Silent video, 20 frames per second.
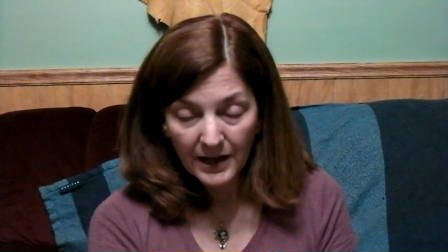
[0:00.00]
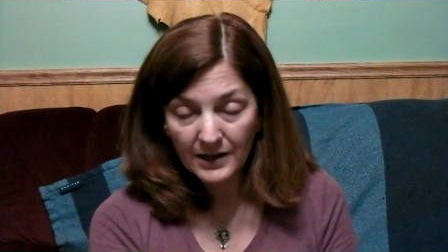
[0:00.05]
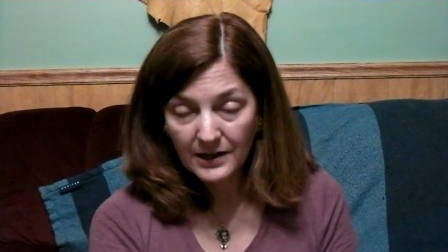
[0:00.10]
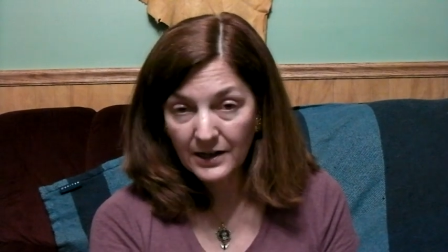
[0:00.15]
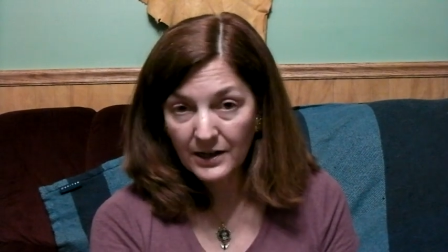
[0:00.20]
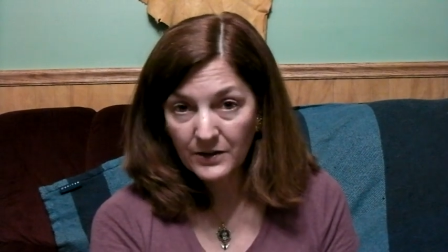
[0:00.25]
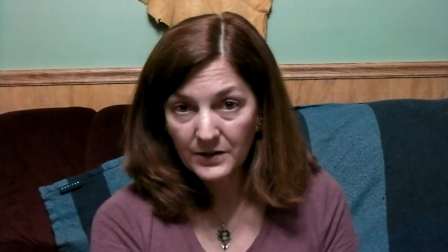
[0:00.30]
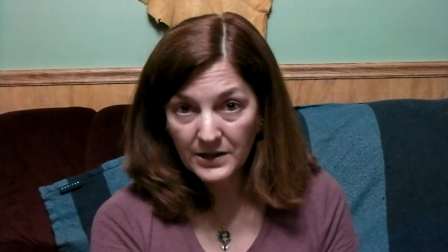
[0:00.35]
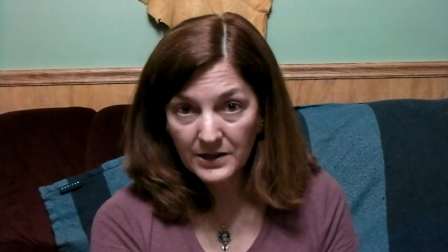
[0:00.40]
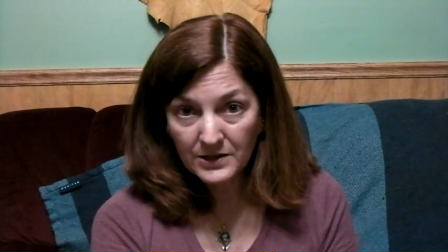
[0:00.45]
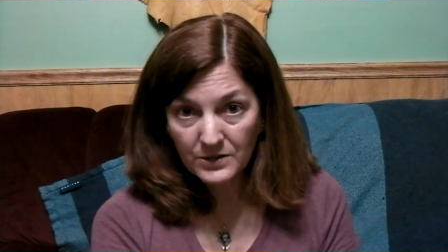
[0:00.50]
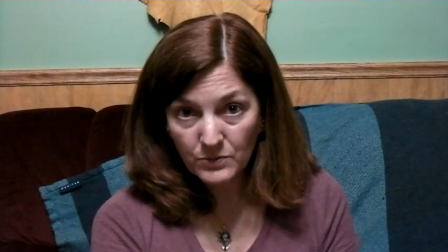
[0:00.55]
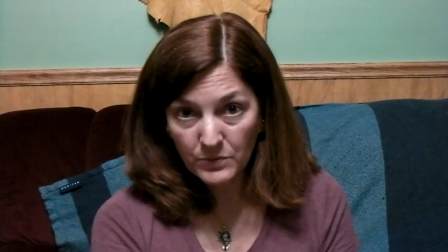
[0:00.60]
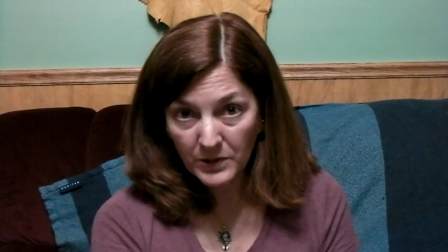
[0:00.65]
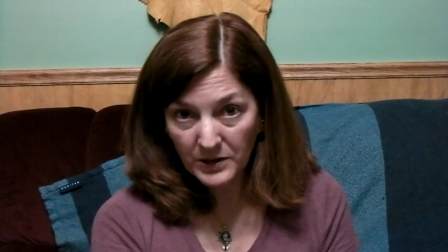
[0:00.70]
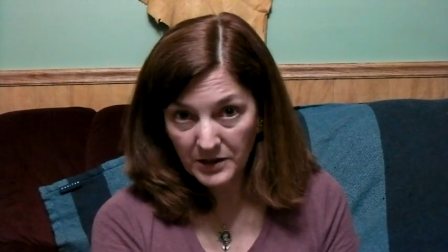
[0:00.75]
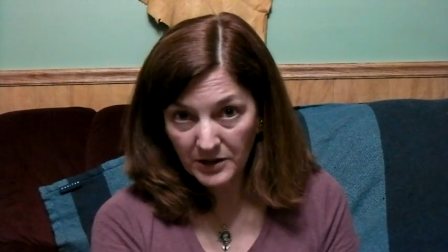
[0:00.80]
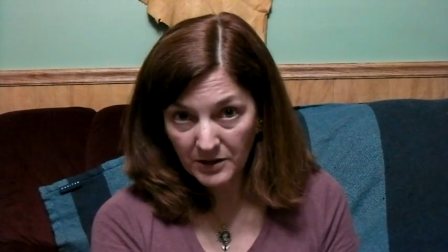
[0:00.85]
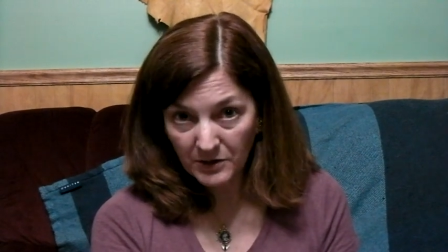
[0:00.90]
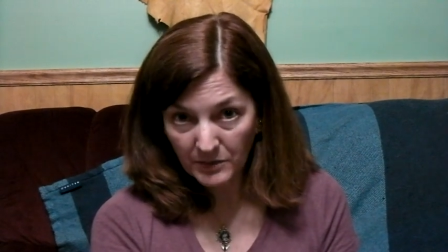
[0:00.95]
and now he's
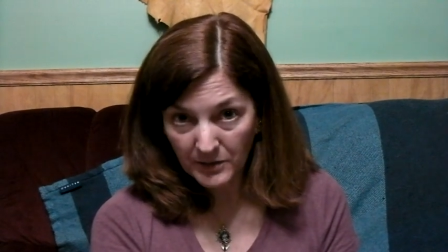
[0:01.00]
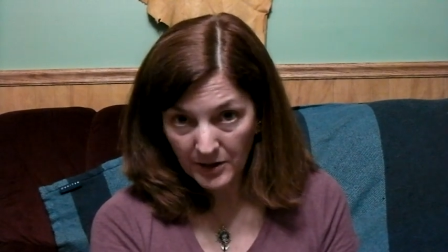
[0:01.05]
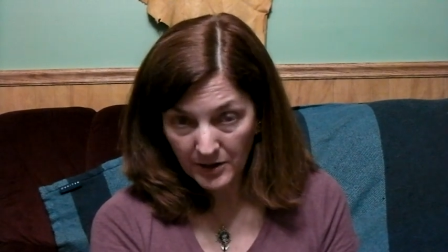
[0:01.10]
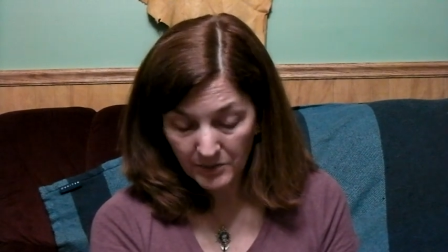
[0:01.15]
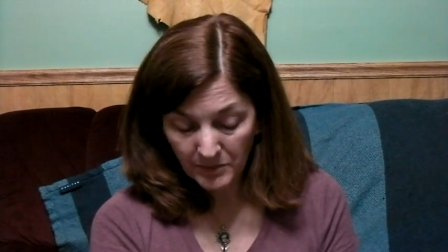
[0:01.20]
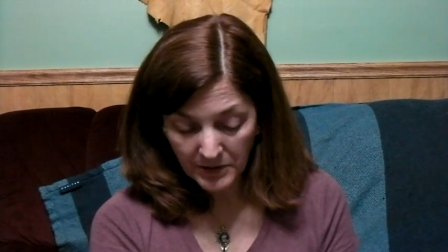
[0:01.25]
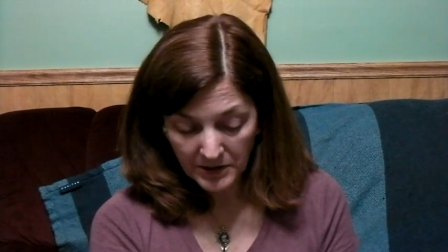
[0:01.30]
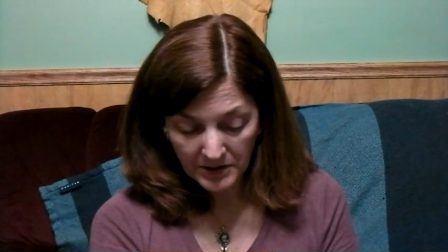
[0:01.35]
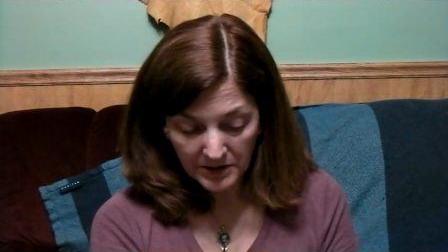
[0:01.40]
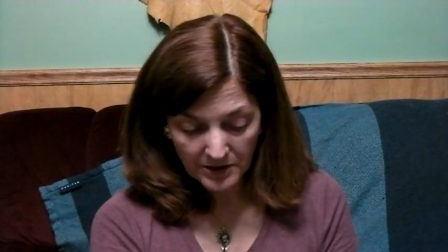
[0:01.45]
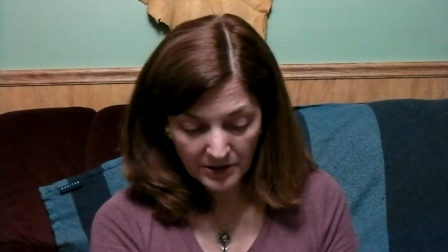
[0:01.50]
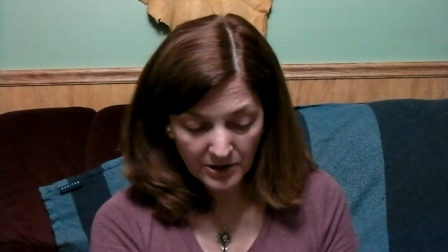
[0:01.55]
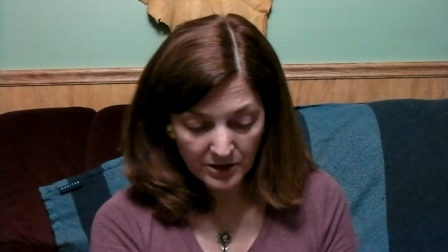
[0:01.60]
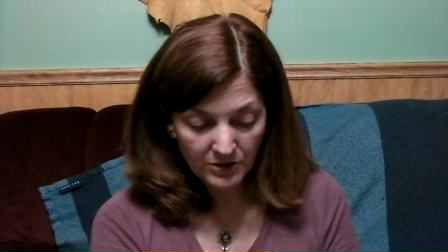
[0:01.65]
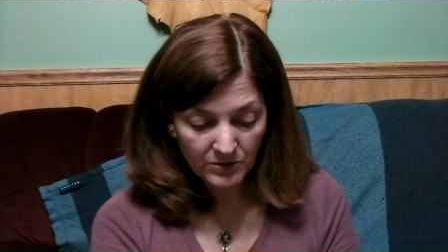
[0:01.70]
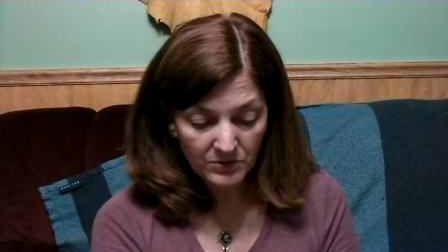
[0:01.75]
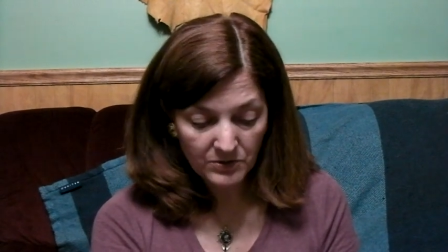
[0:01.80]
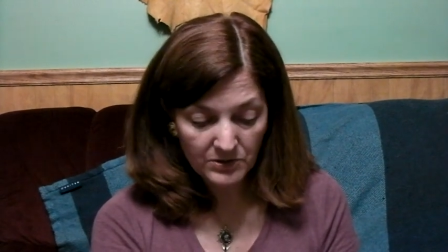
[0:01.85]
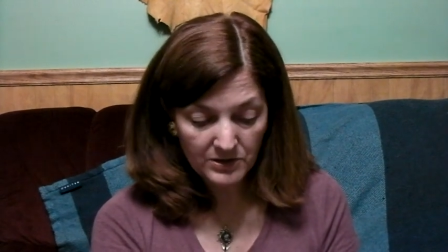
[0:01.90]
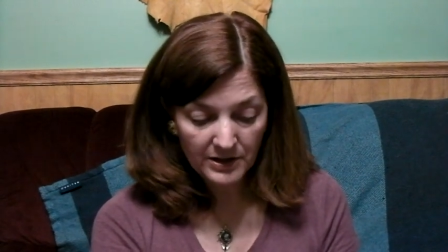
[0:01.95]
running around being
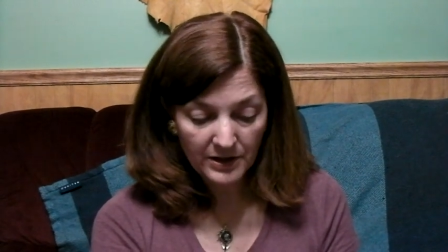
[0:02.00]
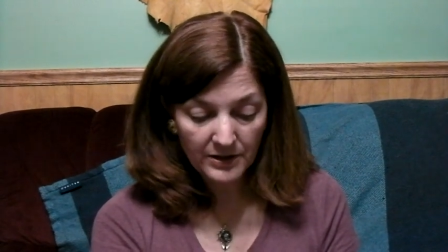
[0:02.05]
accused.